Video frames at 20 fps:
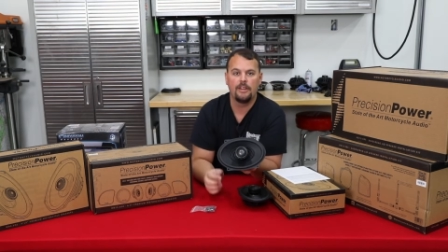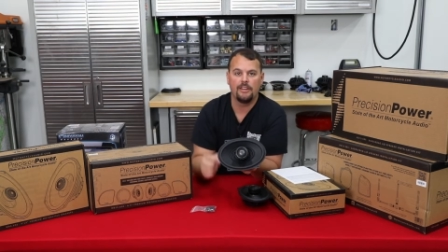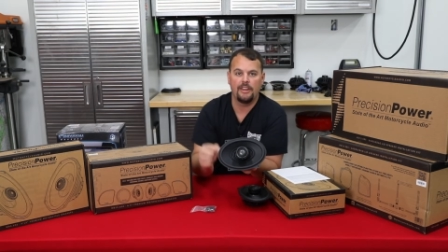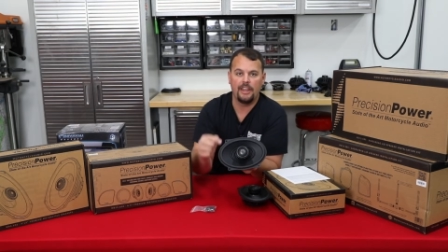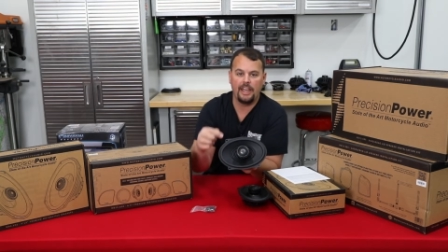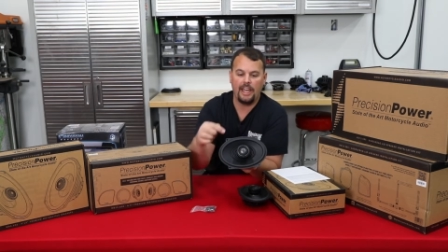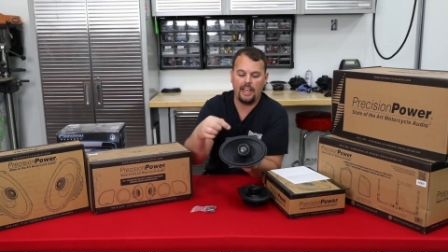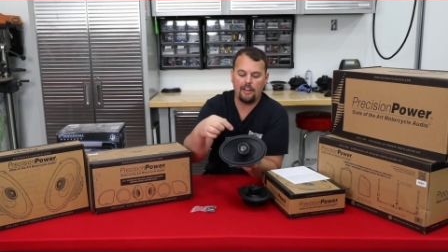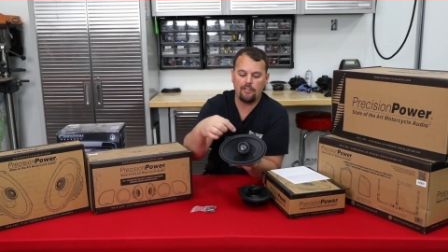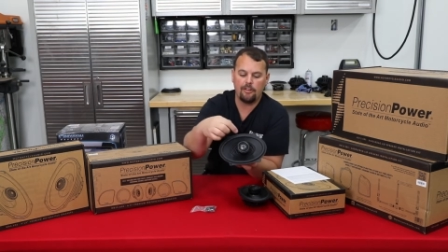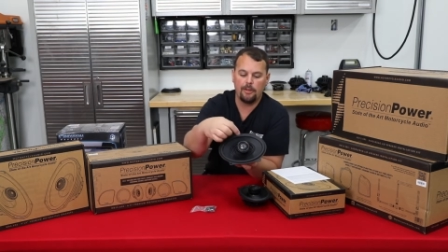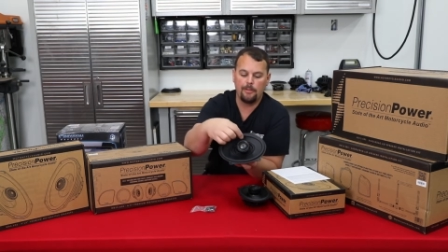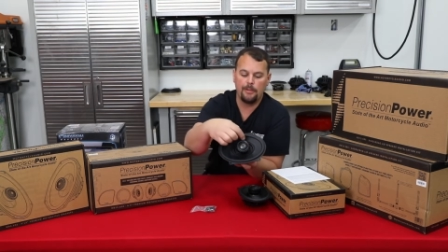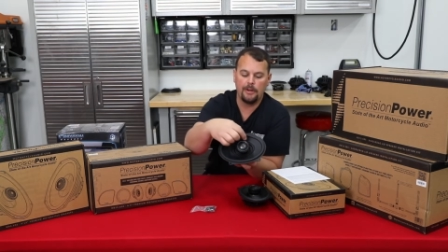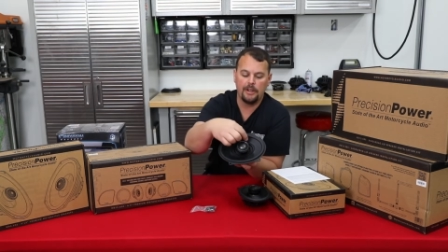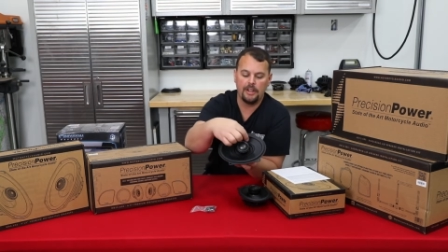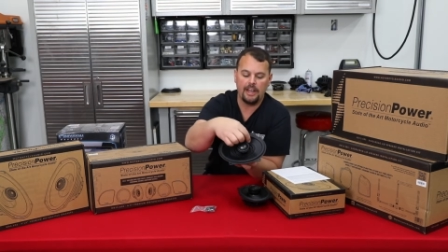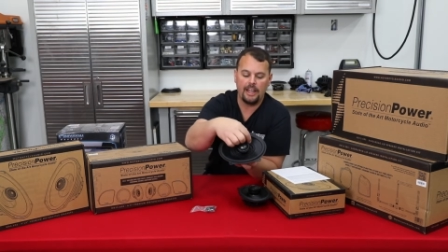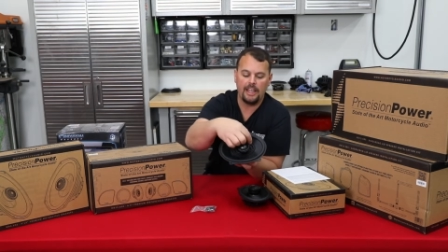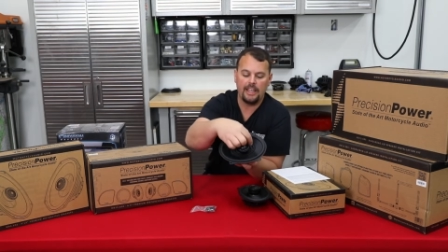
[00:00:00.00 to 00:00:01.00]
They actually
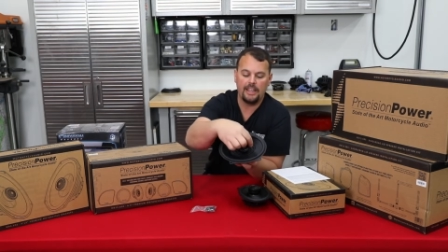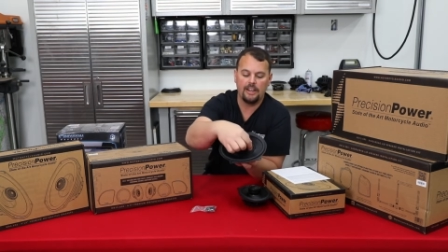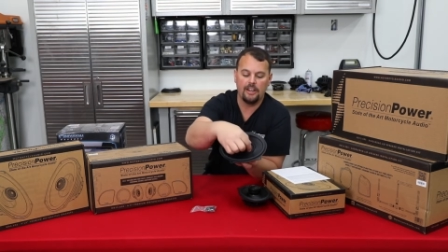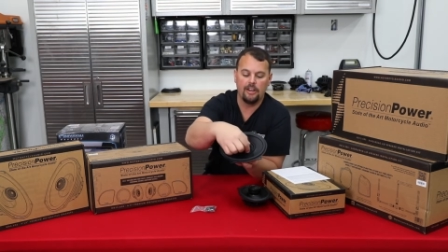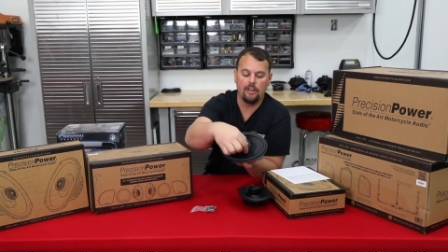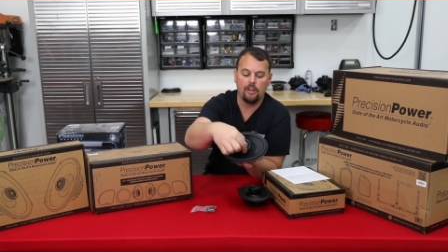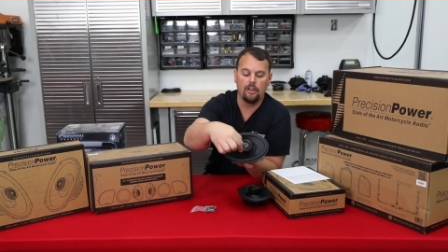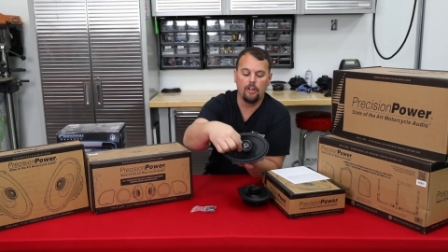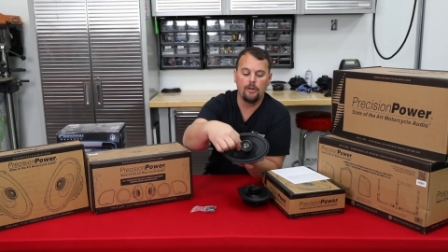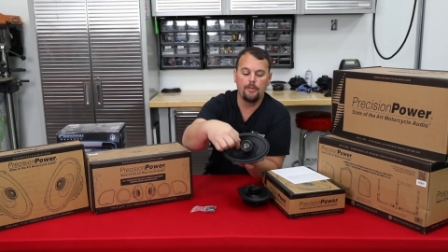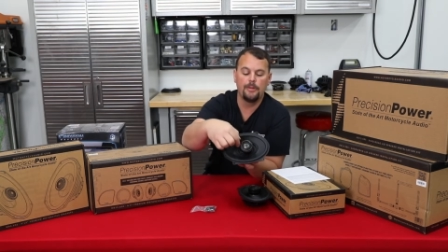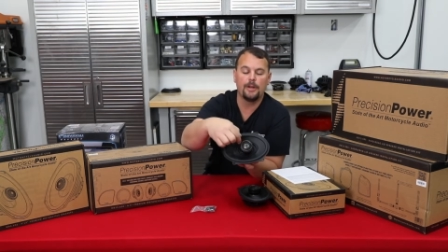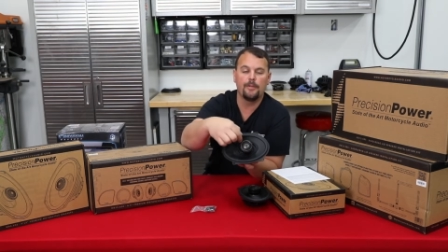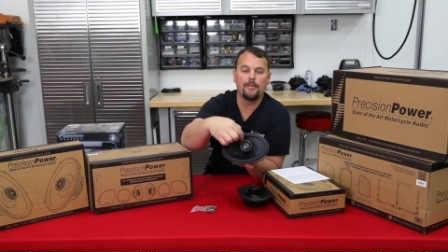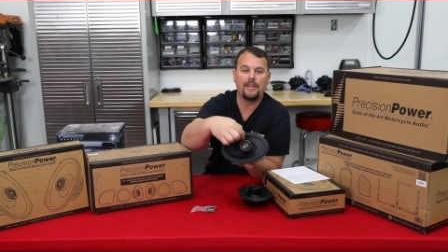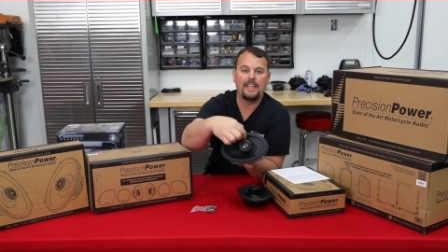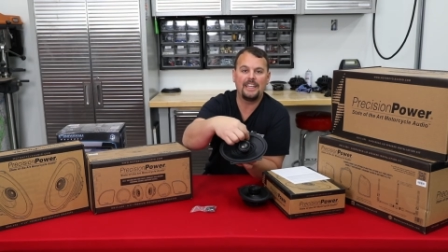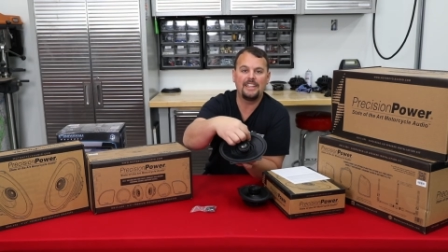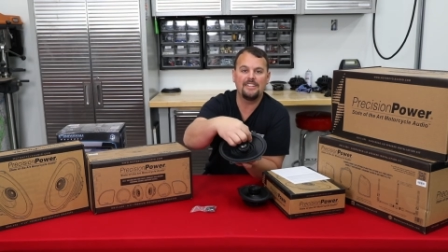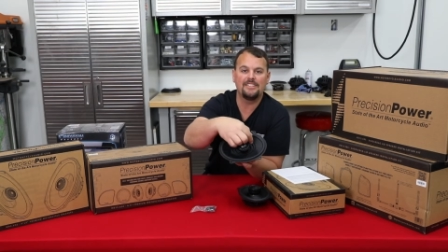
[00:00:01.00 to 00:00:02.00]
put an aluminum
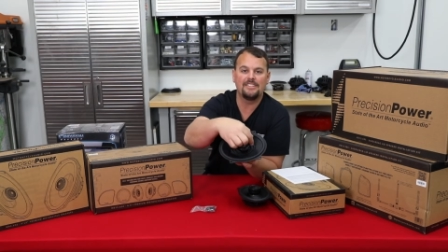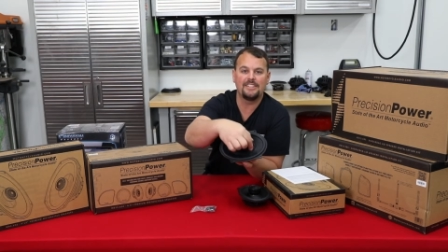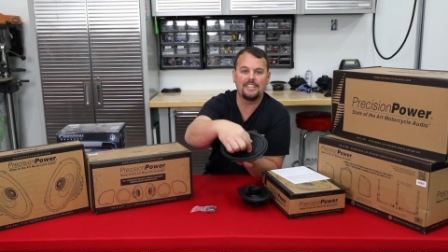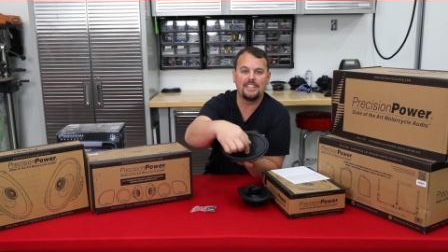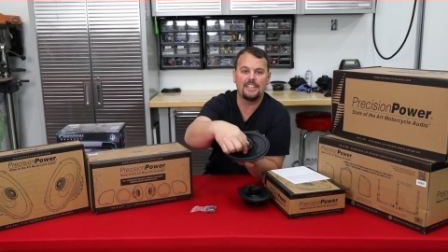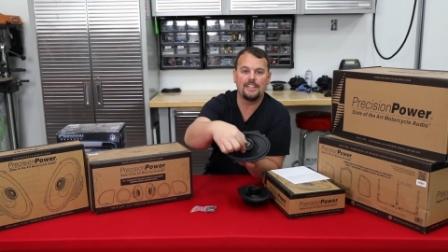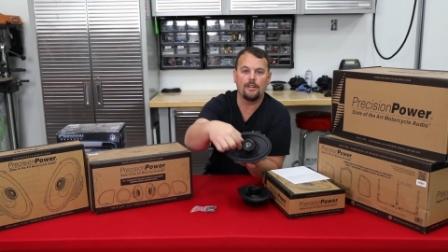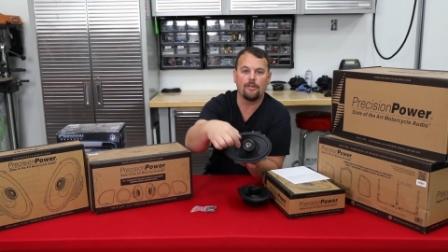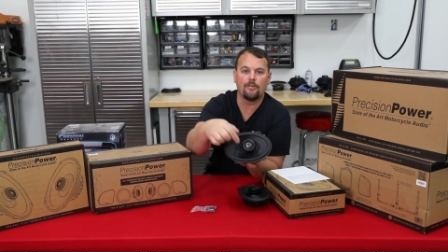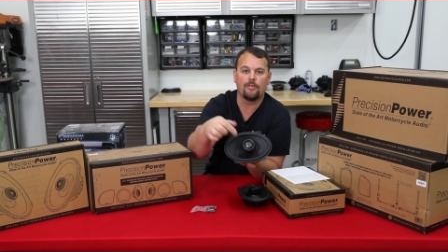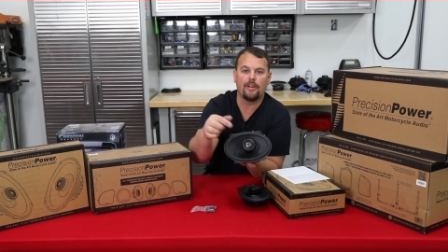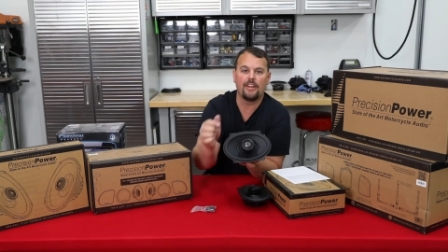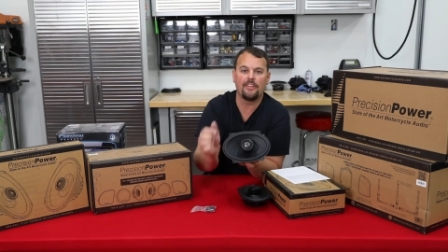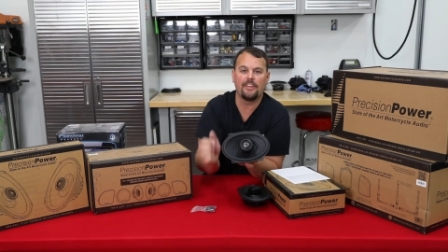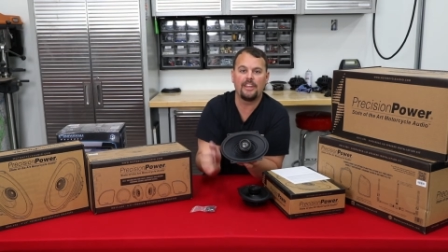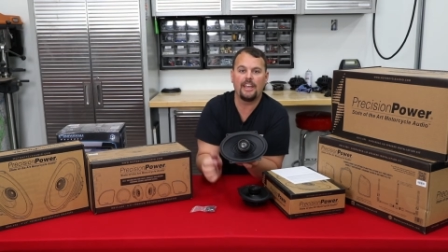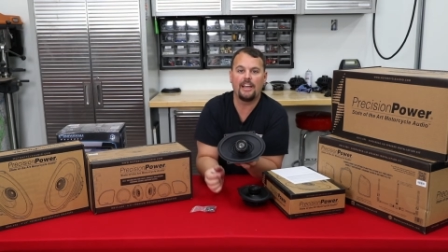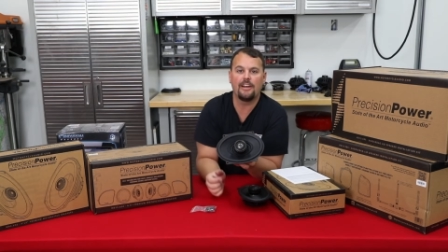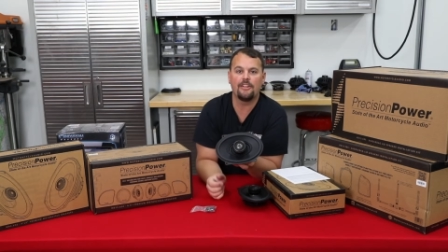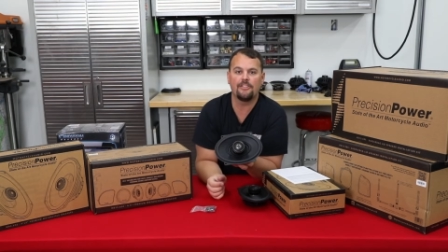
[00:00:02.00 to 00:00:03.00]
heat sink around
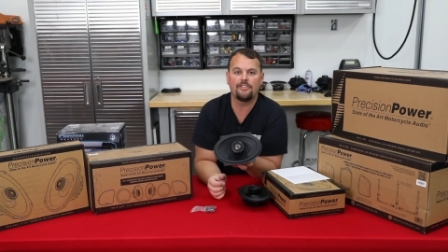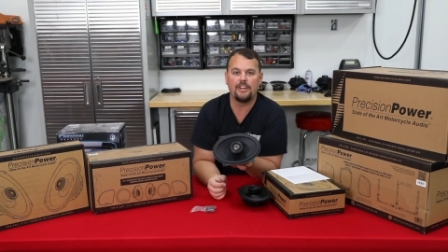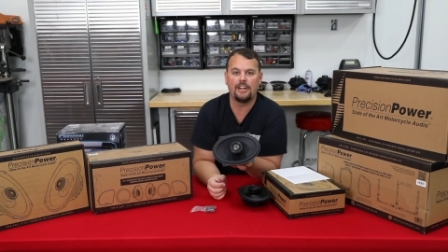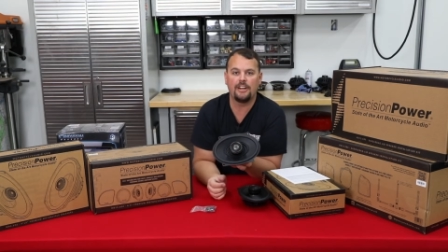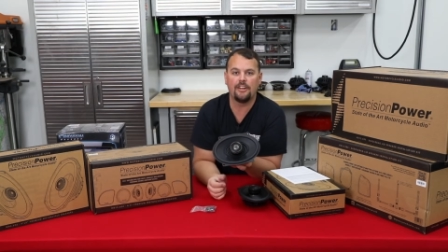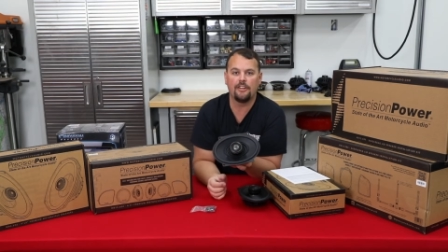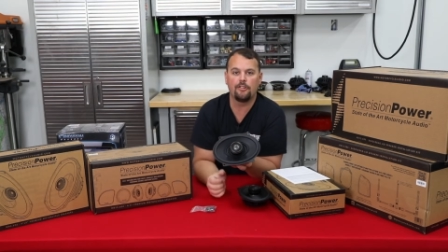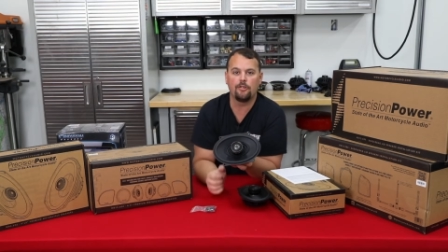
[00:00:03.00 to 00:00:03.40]
the outside of the